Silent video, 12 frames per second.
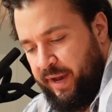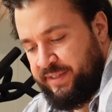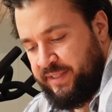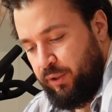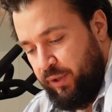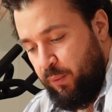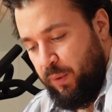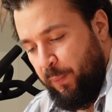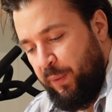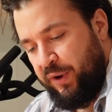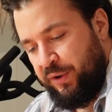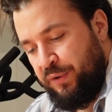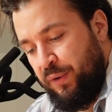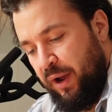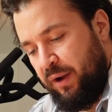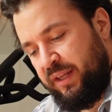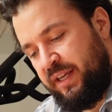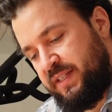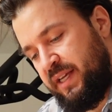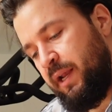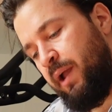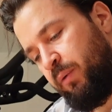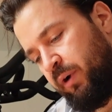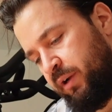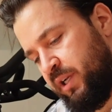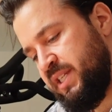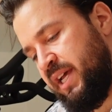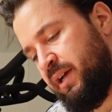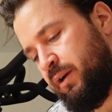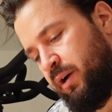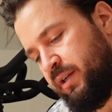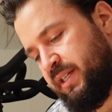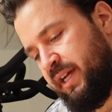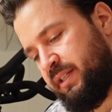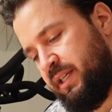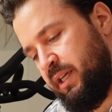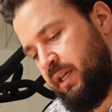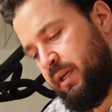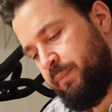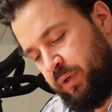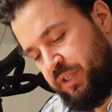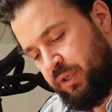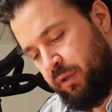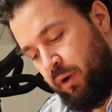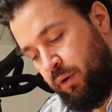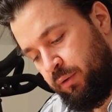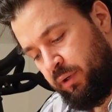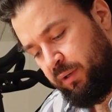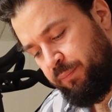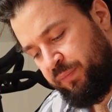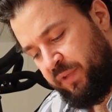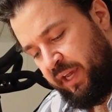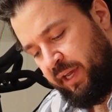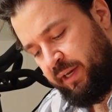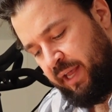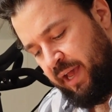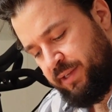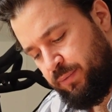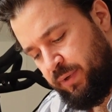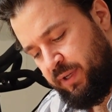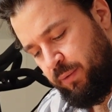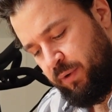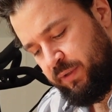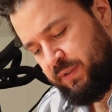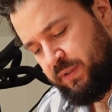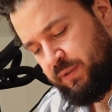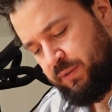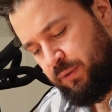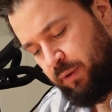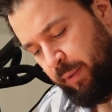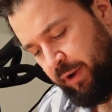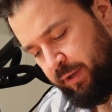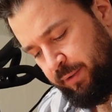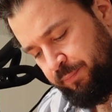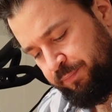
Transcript: I said, okay, what were we going to do now? They said, yeah, we're going to contact the original owner and ask what he wants to do about it.